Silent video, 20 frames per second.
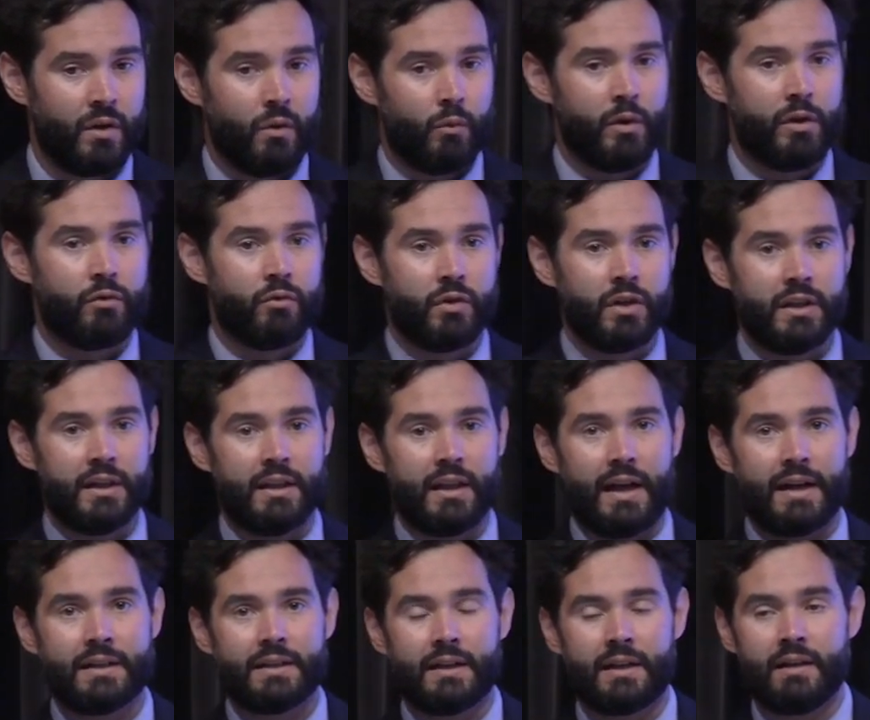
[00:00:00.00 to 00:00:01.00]
We'd really
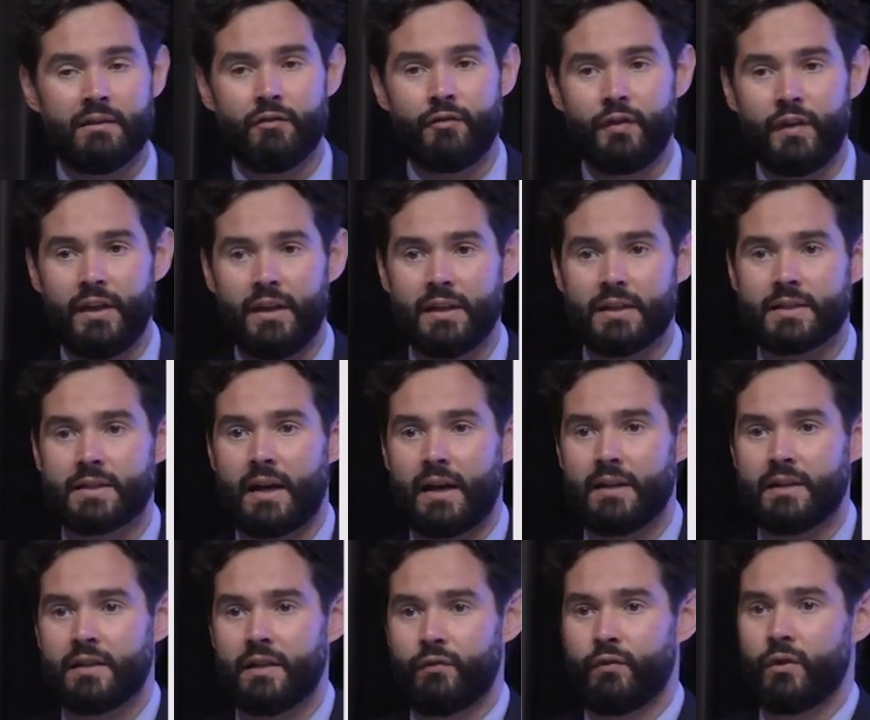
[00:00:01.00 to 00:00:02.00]
like to convene a
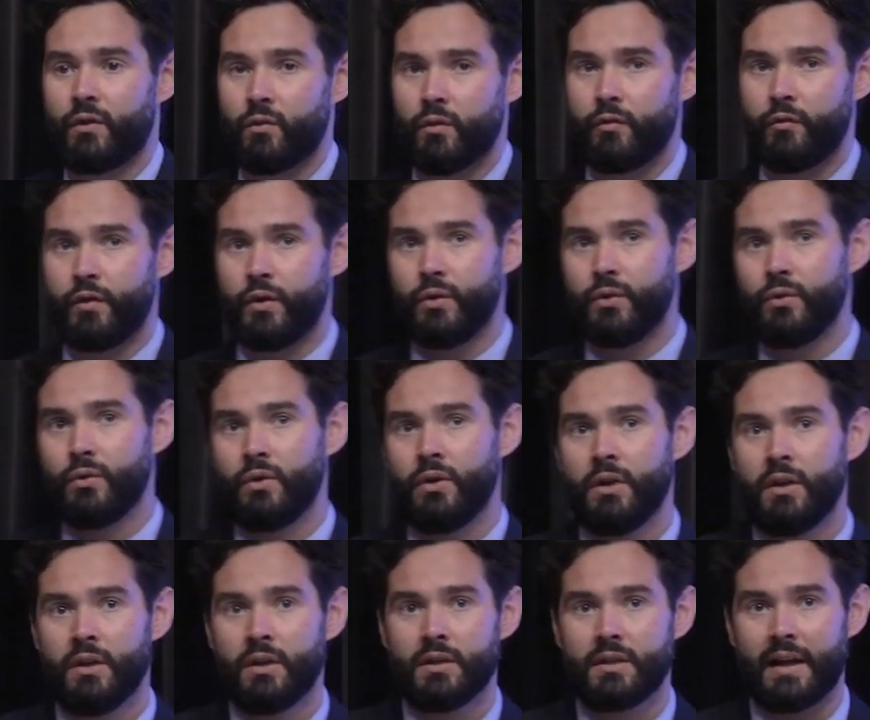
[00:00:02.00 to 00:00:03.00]
scientific
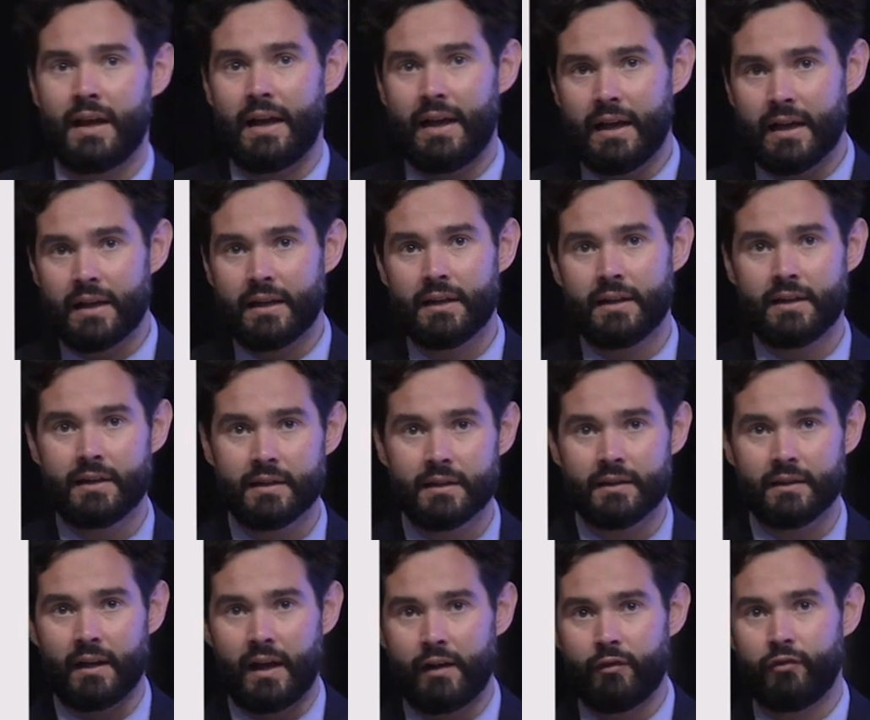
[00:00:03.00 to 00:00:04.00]
review to end
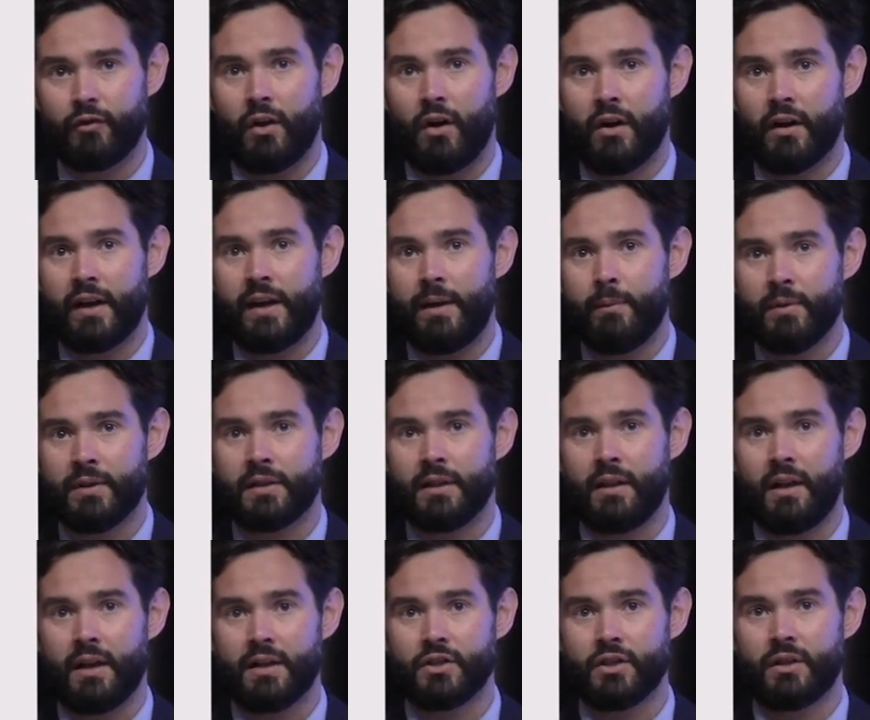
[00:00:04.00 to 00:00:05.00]
lifelong
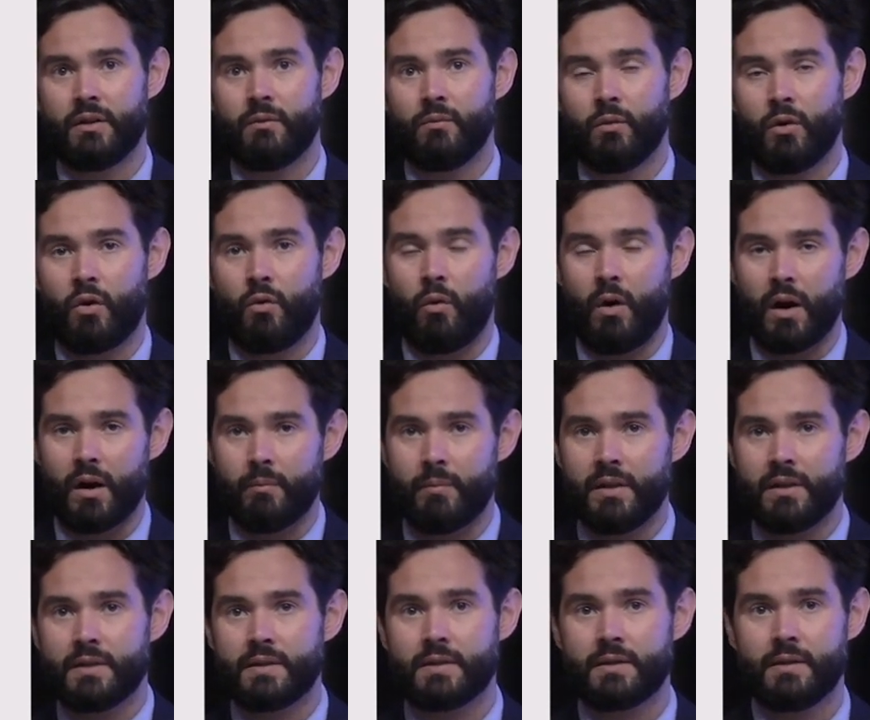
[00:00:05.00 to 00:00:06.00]
hematologic
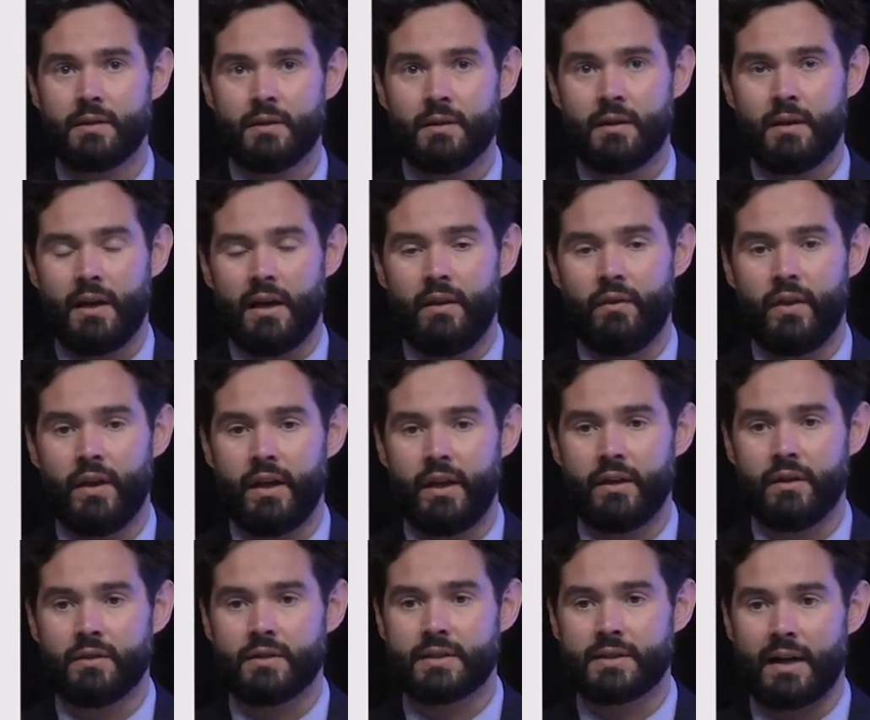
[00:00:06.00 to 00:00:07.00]
requirements and
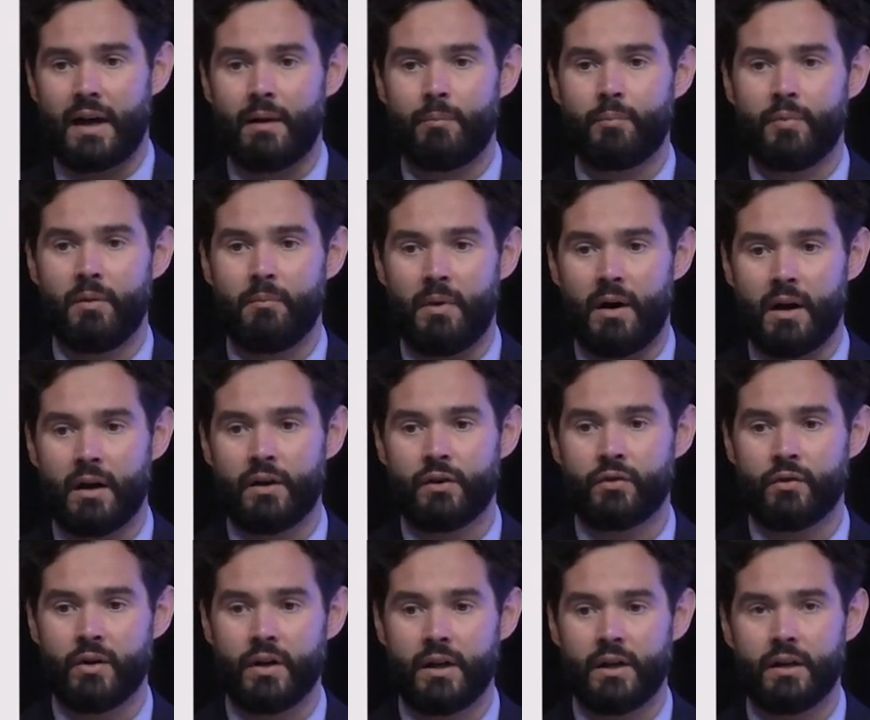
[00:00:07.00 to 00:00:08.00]
then stop the
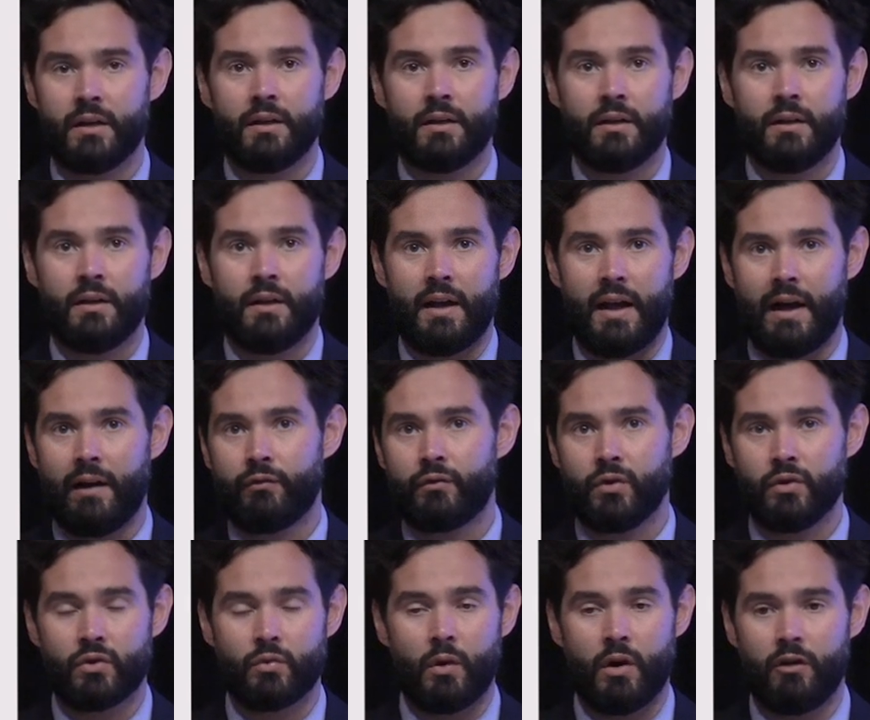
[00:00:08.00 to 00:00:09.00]
monitoring
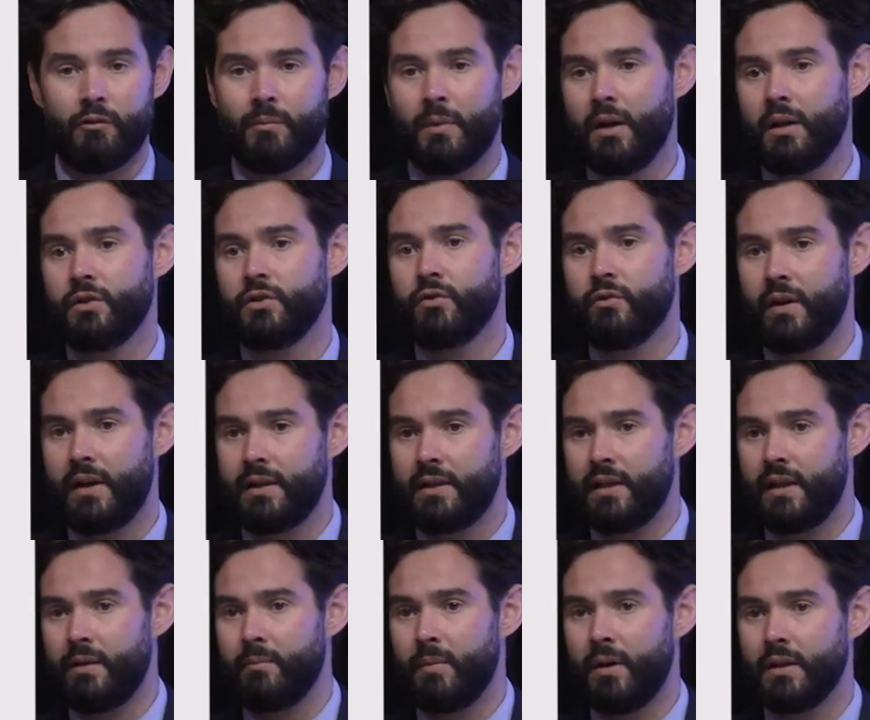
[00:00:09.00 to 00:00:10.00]
after 12 months or
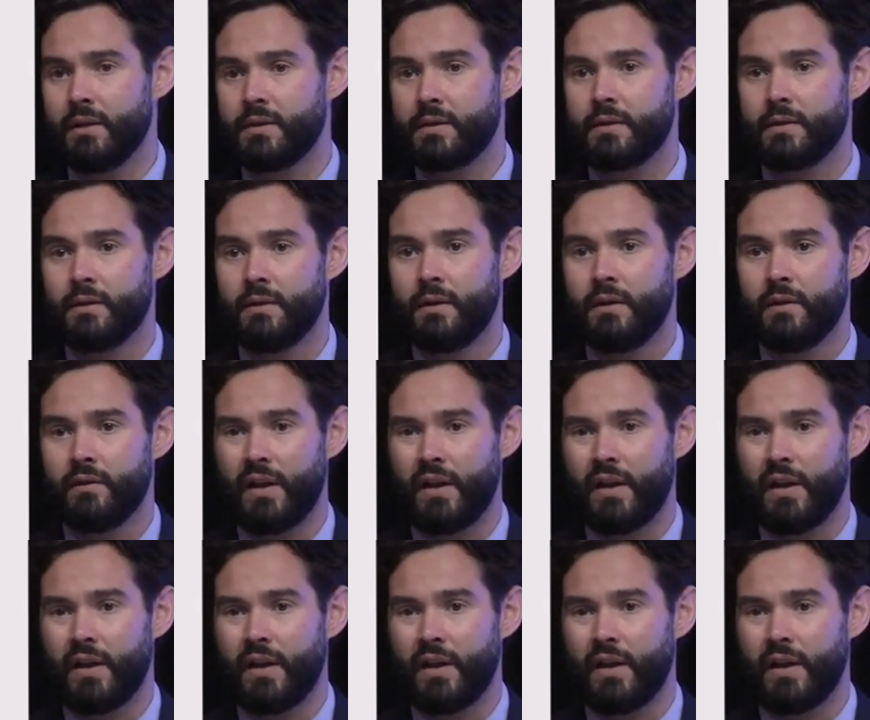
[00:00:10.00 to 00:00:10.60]
18 months.